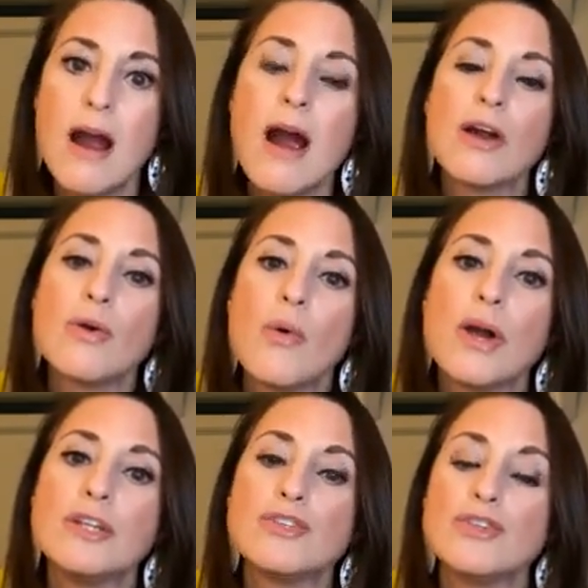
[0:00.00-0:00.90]
are
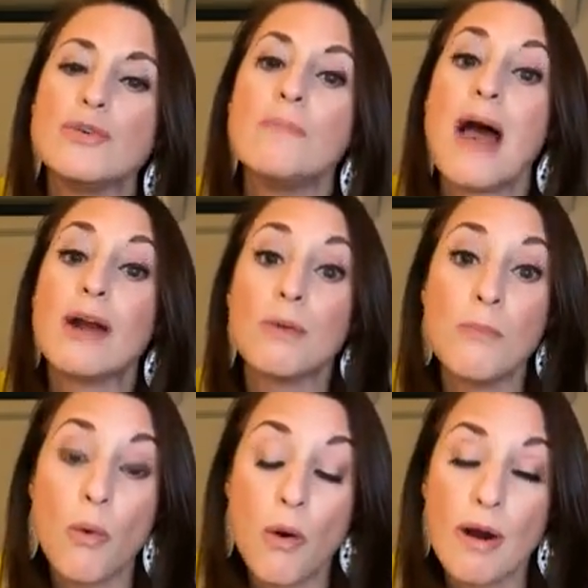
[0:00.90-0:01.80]
going to matter
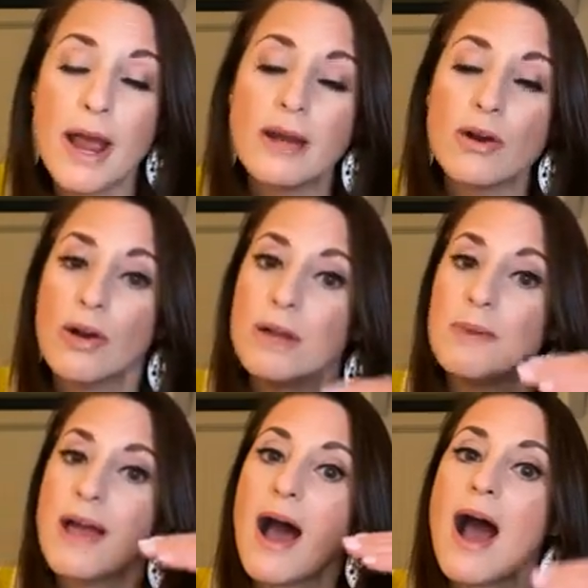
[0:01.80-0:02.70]
more, and are going to
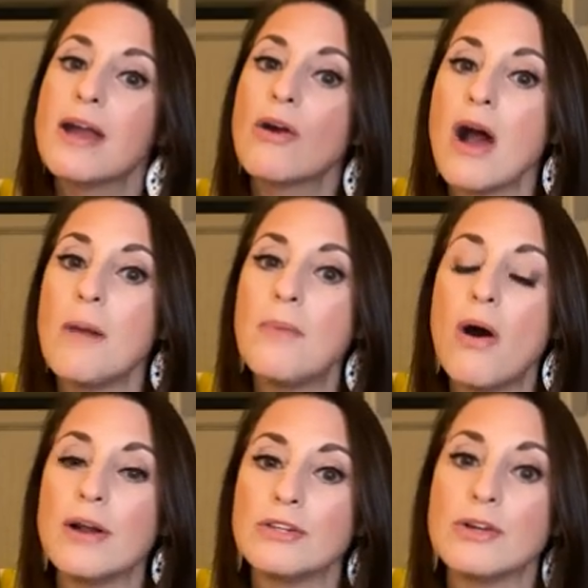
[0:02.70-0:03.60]
be higher up
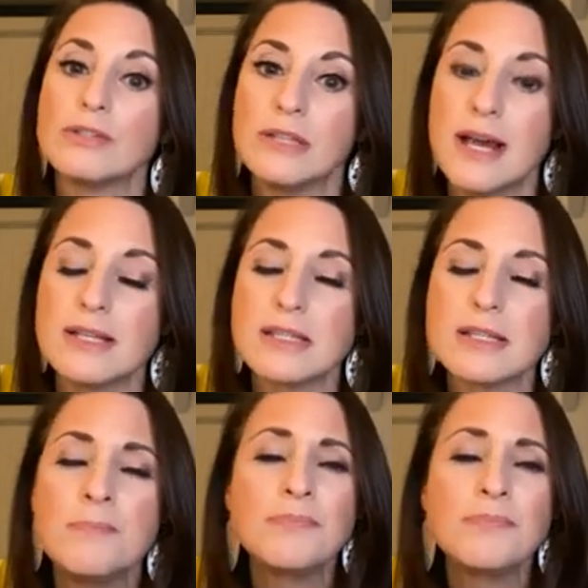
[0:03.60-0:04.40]
on your list.